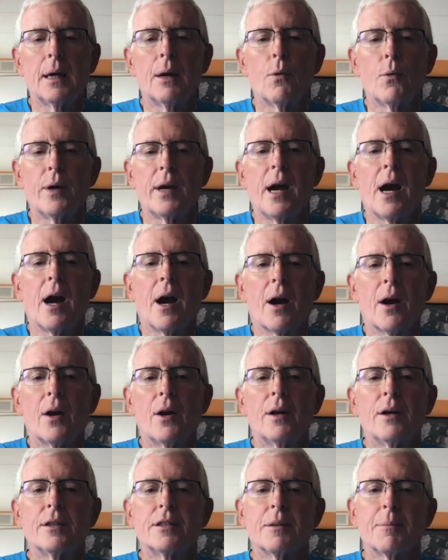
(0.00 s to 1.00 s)
We are
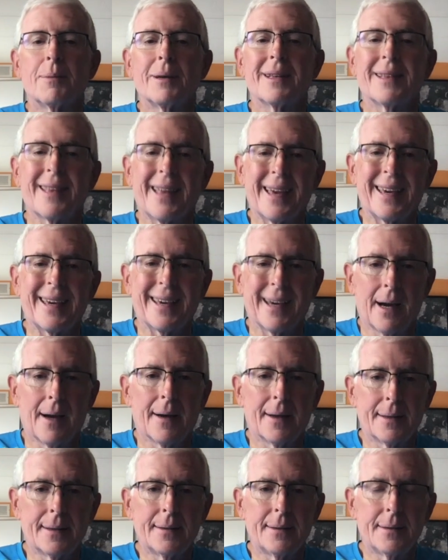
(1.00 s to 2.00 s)
to be like
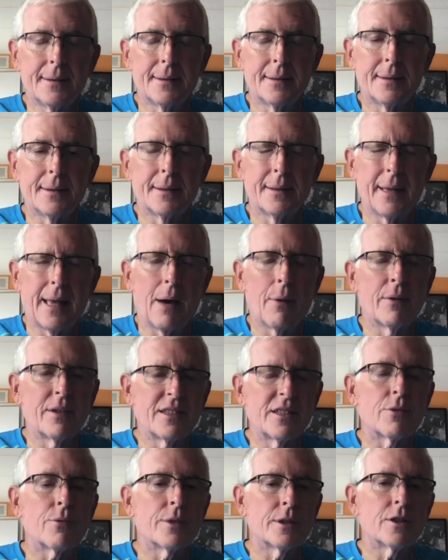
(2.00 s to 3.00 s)
God. That was
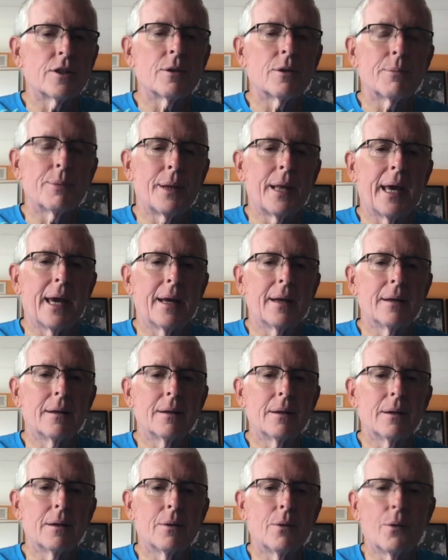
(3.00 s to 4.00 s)
the original plan.
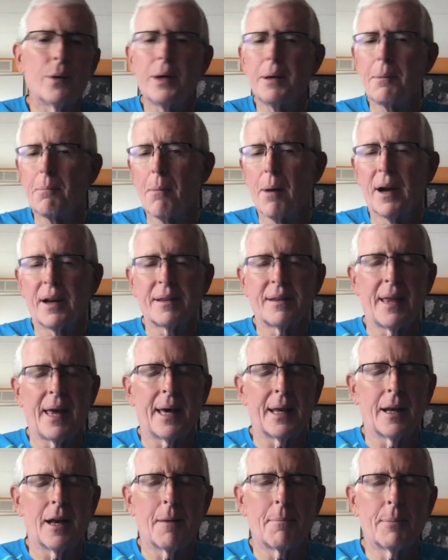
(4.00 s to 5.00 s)
We mucked
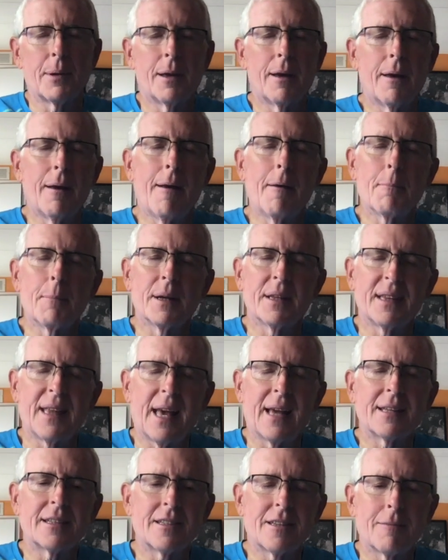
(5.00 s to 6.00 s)
that up, but
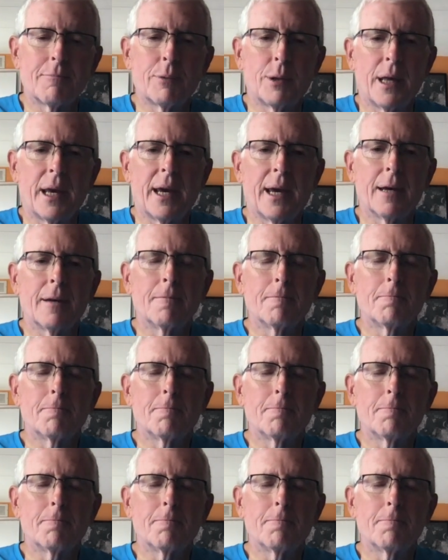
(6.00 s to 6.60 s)
that's the plan.